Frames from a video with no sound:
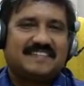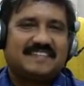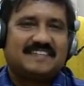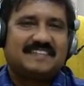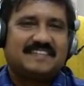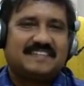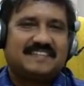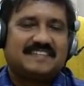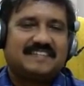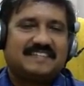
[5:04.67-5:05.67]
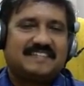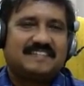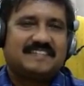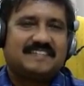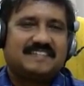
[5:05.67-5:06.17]

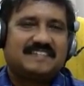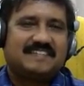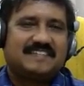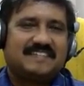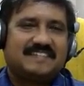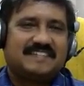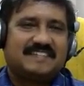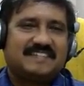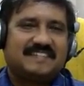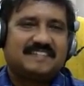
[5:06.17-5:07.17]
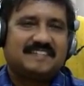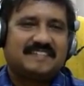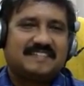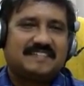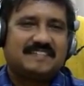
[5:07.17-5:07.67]

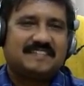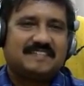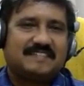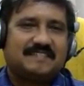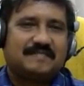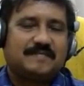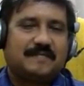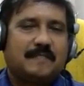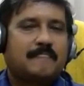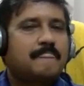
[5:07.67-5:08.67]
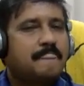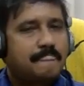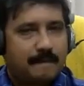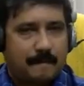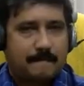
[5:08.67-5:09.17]

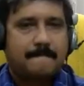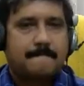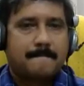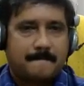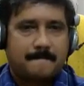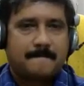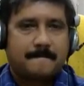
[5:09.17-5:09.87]
This person isn't speaking.